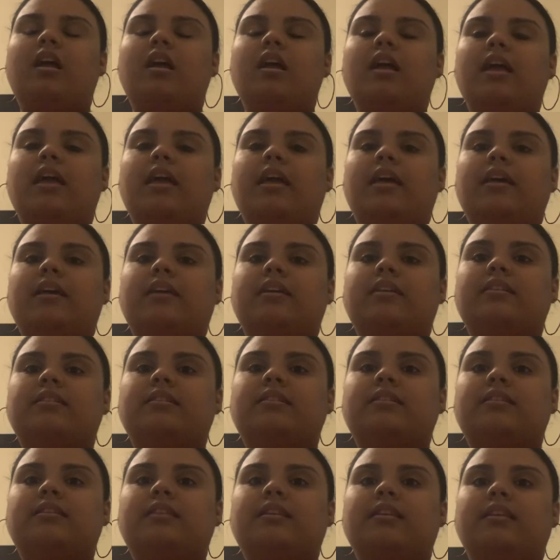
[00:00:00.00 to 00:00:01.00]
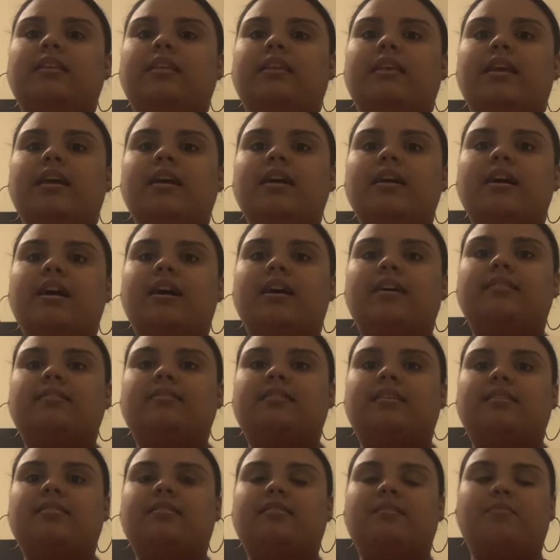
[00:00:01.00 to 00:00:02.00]
and yeah guys,
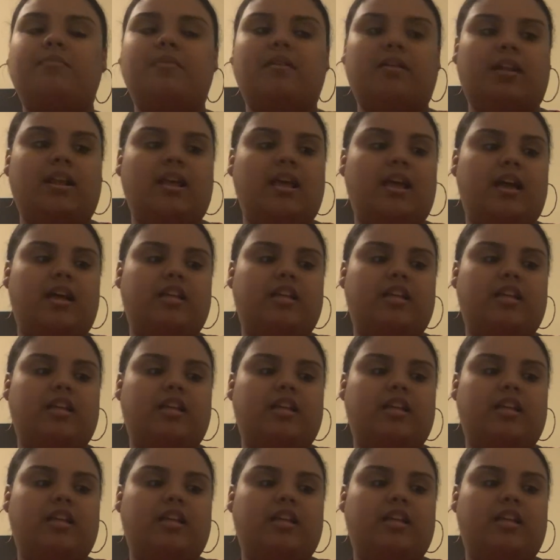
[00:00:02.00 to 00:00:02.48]
that's about it.